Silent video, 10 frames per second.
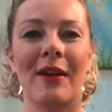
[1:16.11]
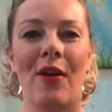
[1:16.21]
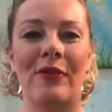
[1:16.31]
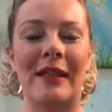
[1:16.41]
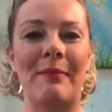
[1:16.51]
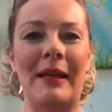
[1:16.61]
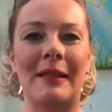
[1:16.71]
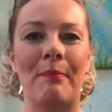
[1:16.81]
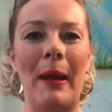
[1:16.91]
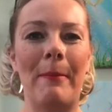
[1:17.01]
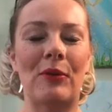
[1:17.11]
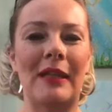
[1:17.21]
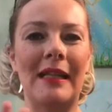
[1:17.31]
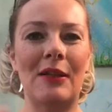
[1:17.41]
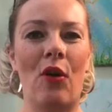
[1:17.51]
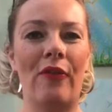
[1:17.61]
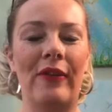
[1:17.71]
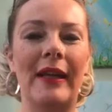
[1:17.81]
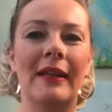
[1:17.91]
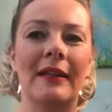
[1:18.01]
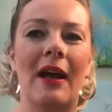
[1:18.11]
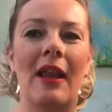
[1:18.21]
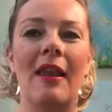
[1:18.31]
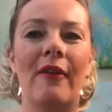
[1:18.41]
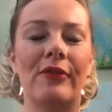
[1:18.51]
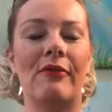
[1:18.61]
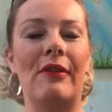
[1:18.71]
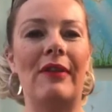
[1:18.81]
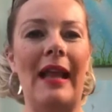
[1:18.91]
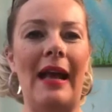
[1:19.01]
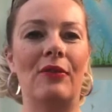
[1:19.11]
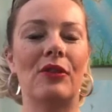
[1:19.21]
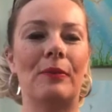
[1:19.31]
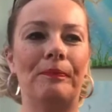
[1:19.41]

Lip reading: Obviously it makes a bit more sense, coffee. I love the River Lounge.